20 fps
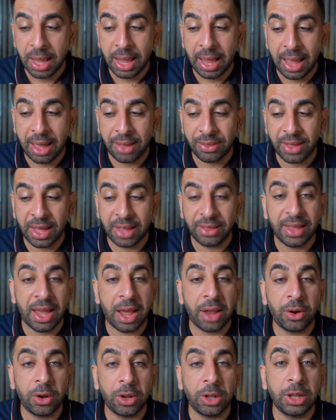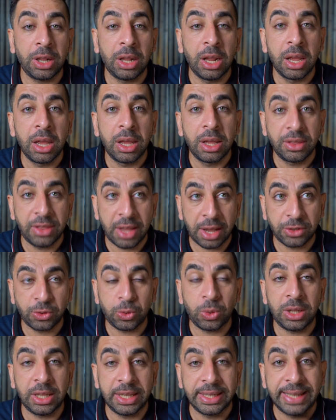And then that
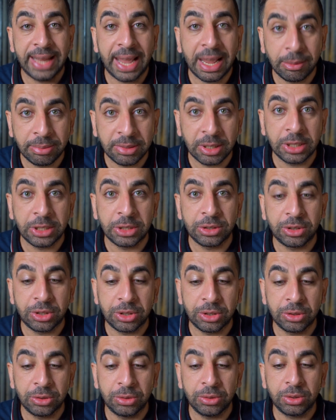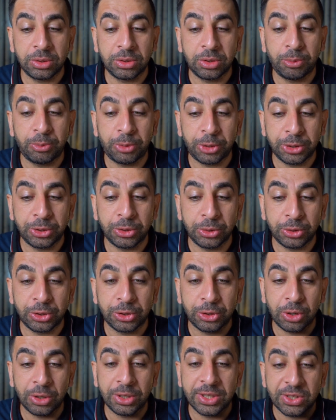will enable you to produce
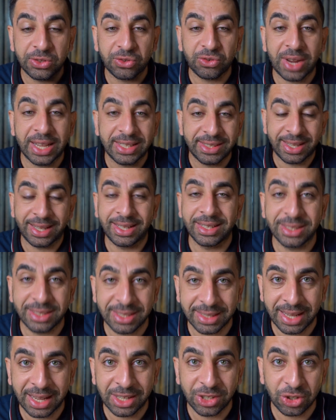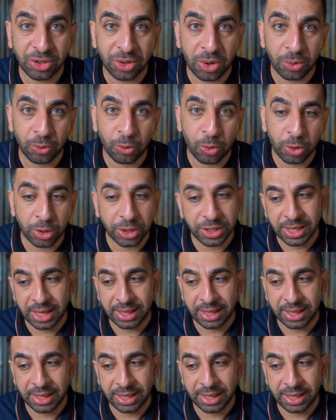good stress and intonation on words,